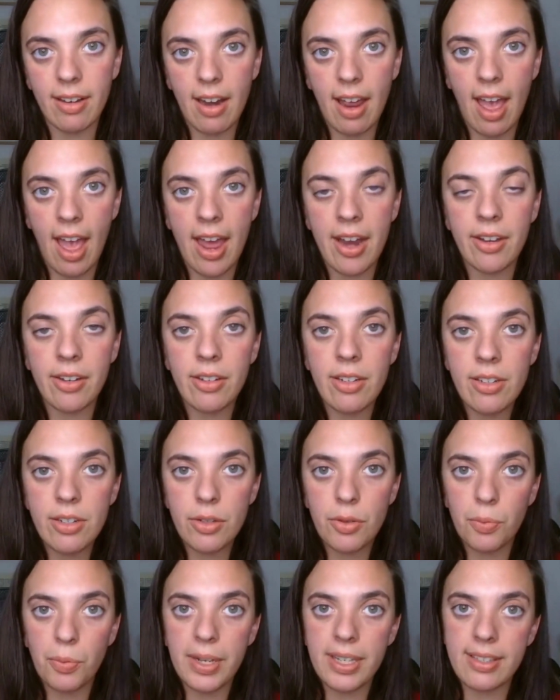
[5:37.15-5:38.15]
And
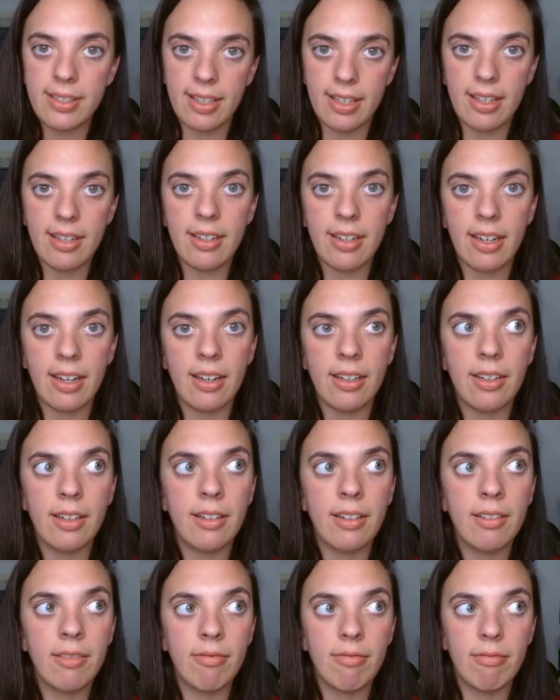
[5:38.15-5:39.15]
we see it
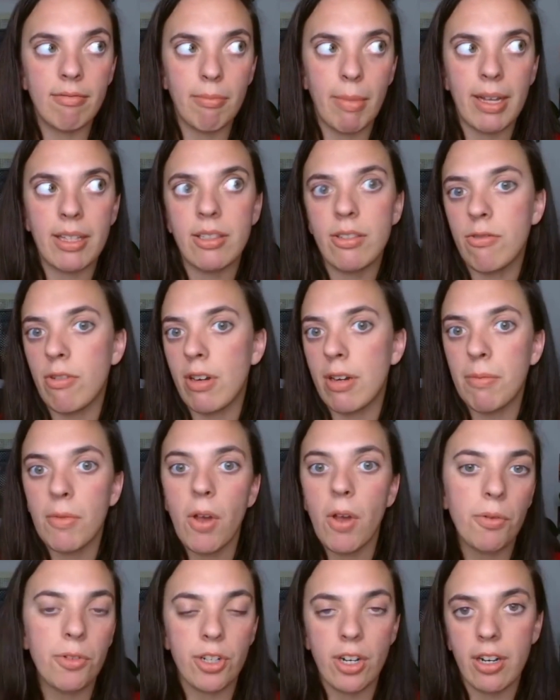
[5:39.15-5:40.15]
in mainstream
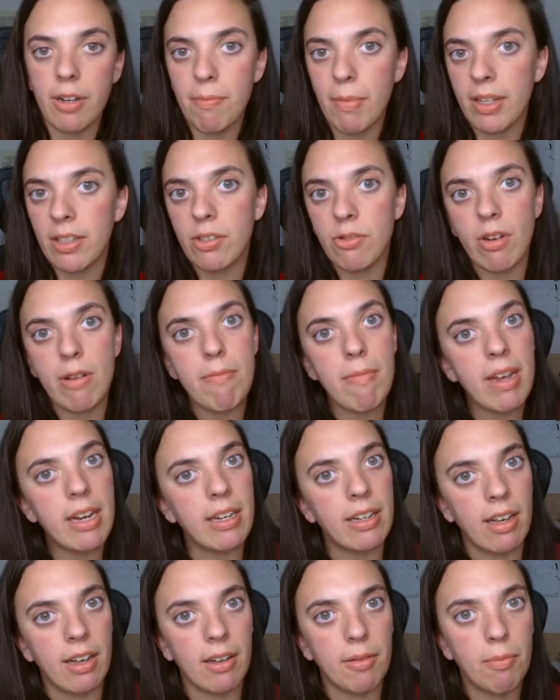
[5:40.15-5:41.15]
culture, in mainstream
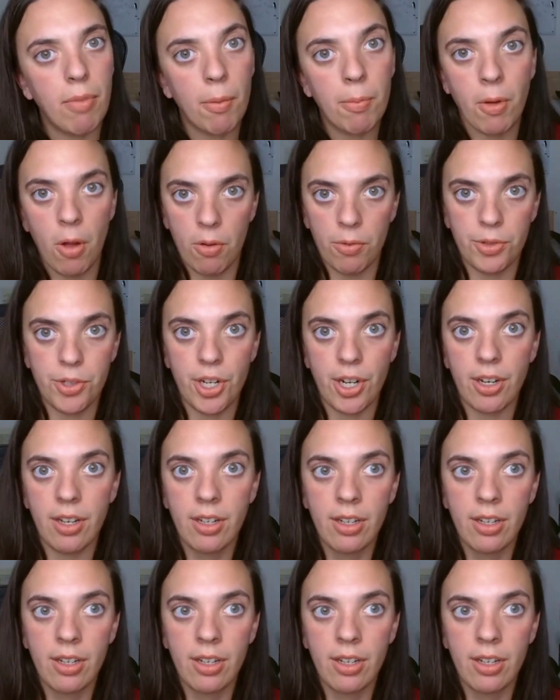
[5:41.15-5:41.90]
media, pop culture.